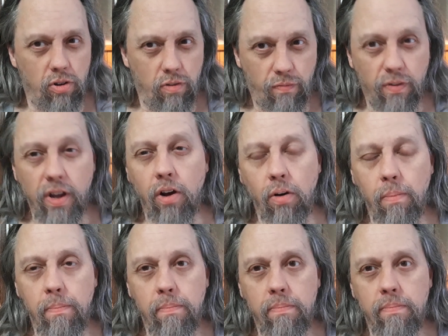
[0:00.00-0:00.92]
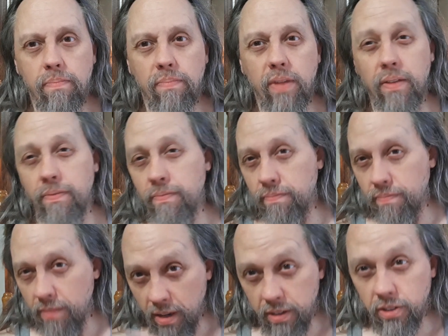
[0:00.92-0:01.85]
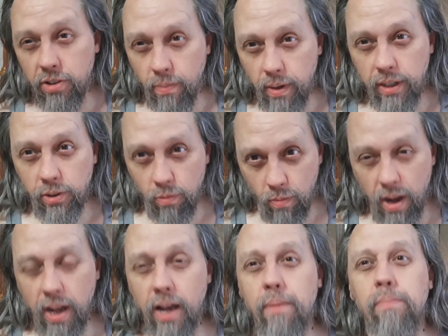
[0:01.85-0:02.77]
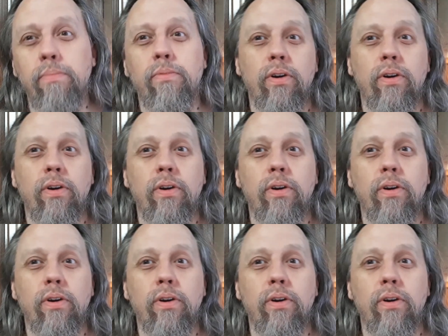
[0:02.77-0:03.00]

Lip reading: film, and hence the reason why I'm